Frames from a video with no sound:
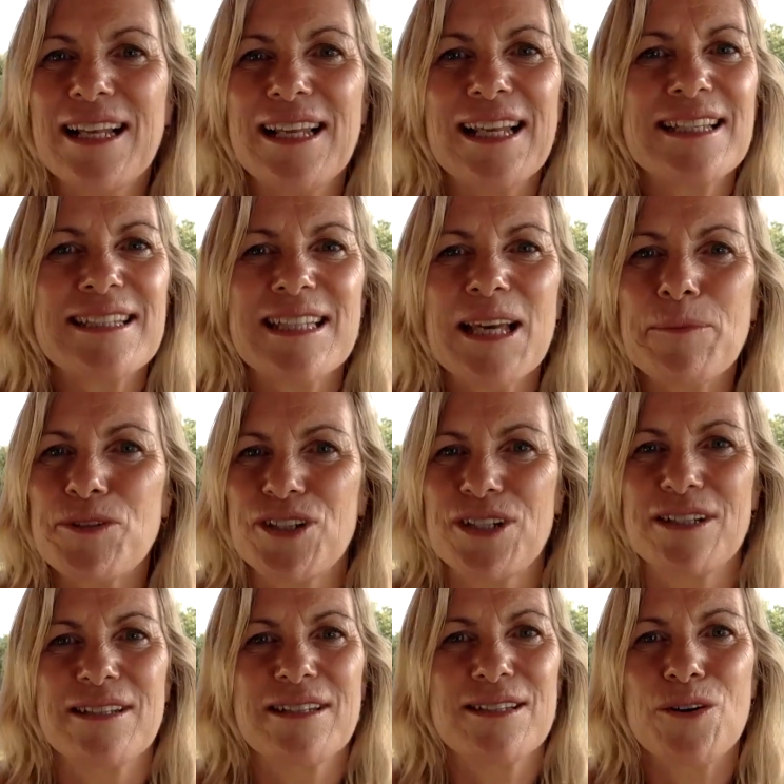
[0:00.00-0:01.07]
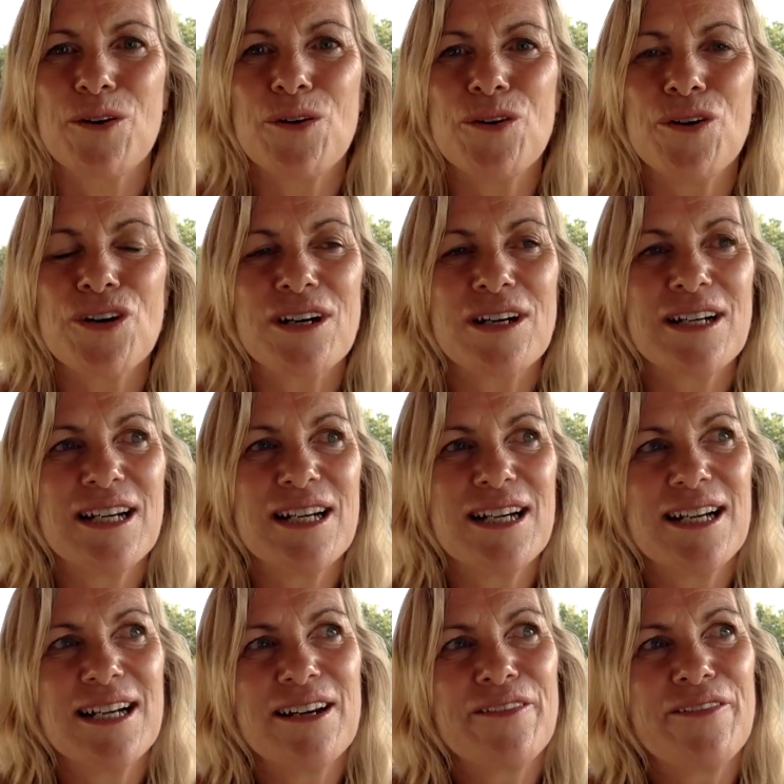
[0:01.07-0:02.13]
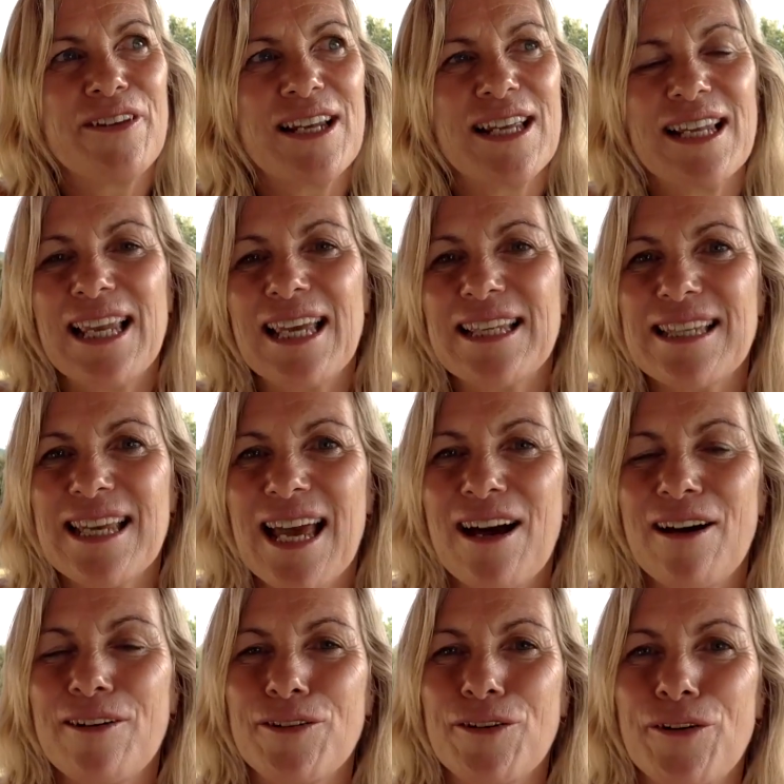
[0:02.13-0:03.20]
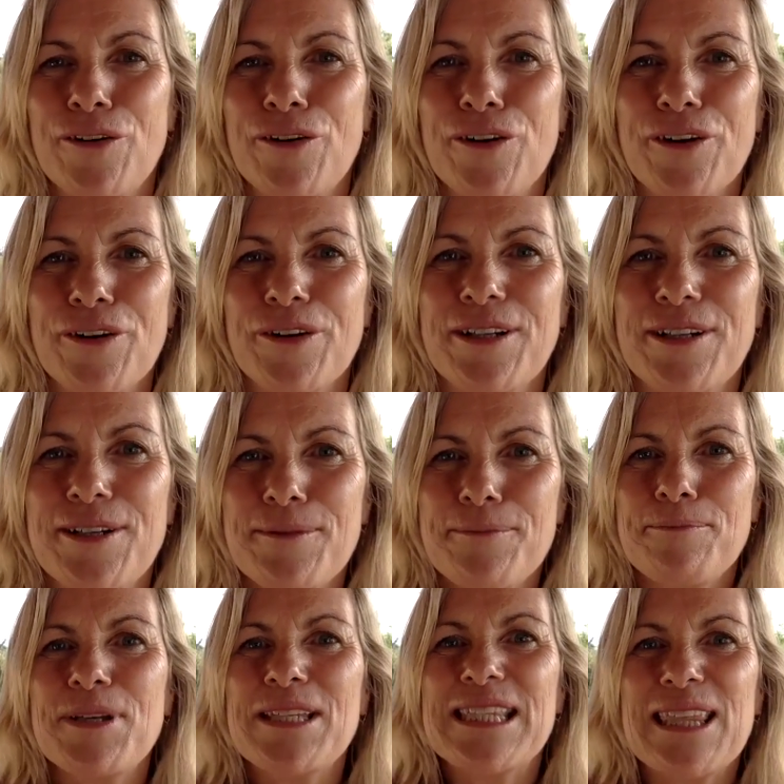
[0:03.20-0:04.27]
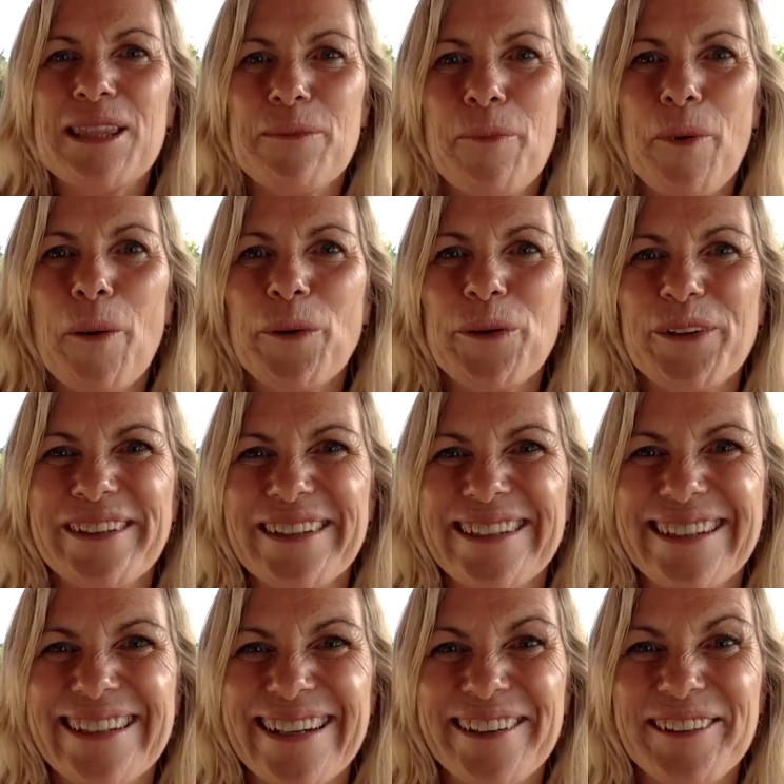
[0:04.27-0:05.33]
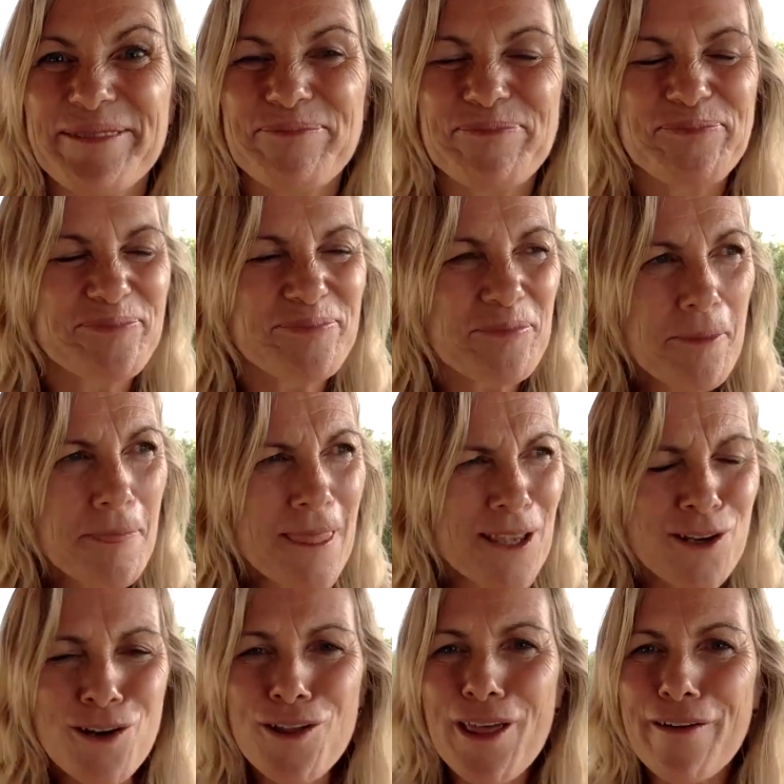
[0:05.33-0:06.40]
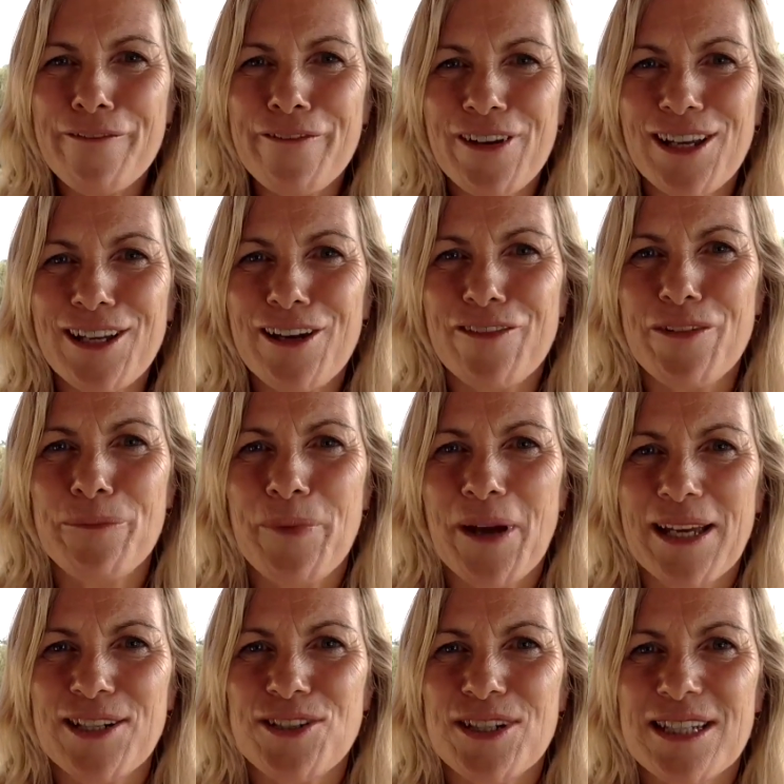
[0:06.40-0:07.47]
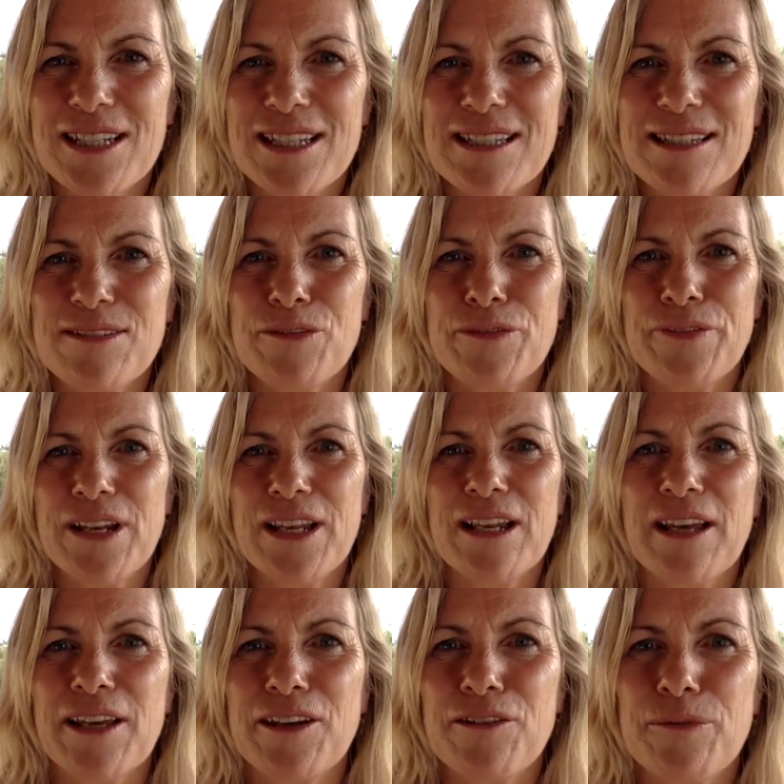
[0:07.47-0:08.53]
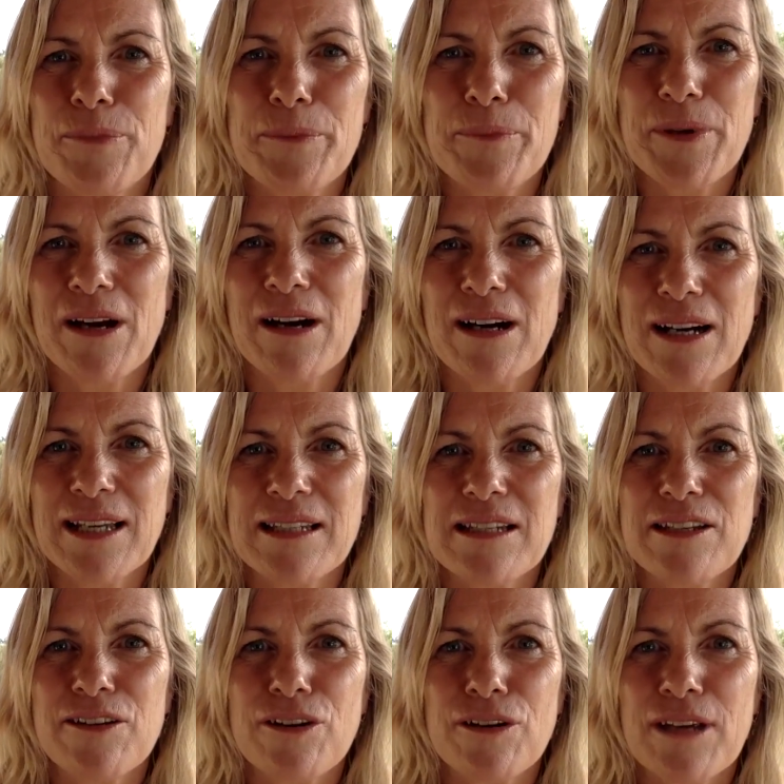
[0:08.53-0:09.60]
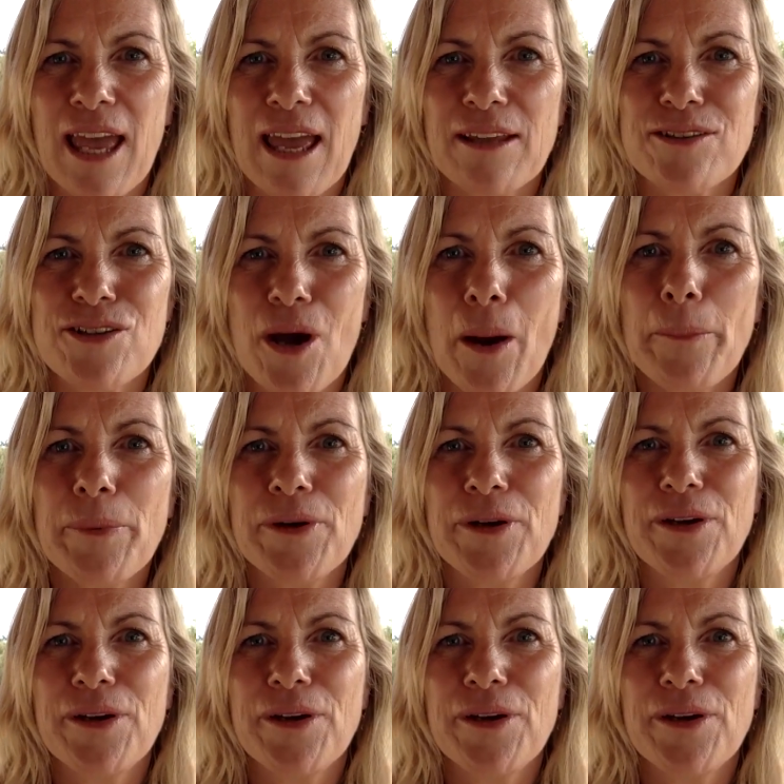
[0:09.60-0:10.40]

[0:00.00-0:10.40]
assumptions or feeling let down or missing the boat. That feeling of impatientness, or feeling like you're a bit behind and you got to catch up.